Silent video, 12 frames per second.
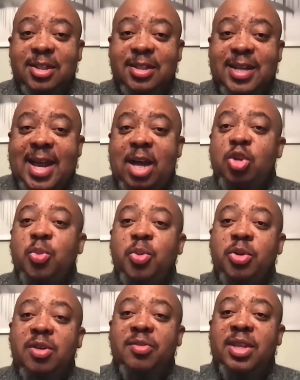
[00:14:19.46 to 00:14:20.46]
the
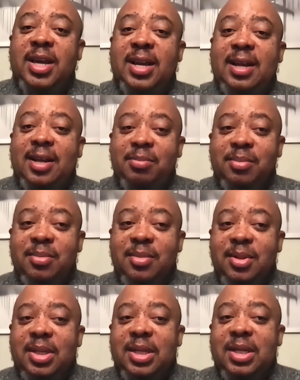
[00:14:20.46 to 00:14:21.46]
output of the LLM
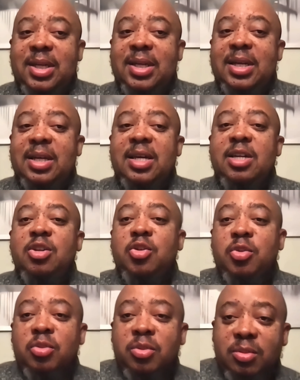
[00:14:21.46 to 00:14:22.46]

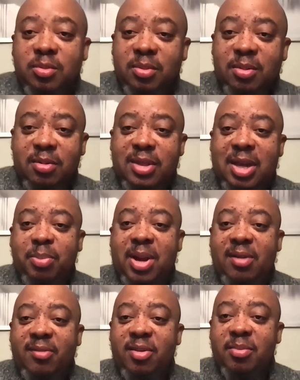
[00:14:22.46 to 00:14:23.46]
into their
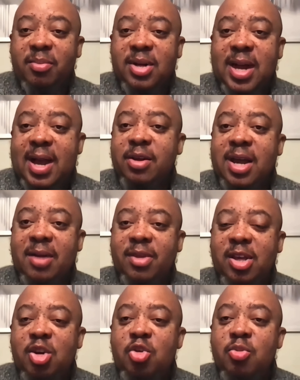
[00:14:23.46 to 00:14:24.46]
platform. Now you have
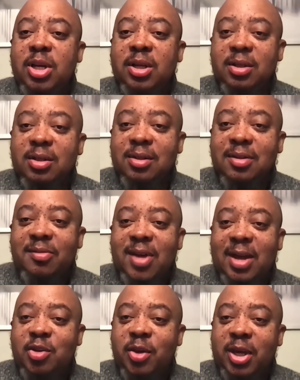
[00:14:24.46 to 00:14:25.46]
the human
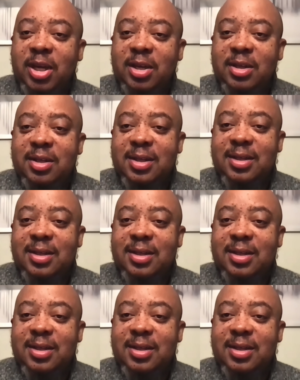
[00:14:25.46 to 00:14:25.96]
factor again.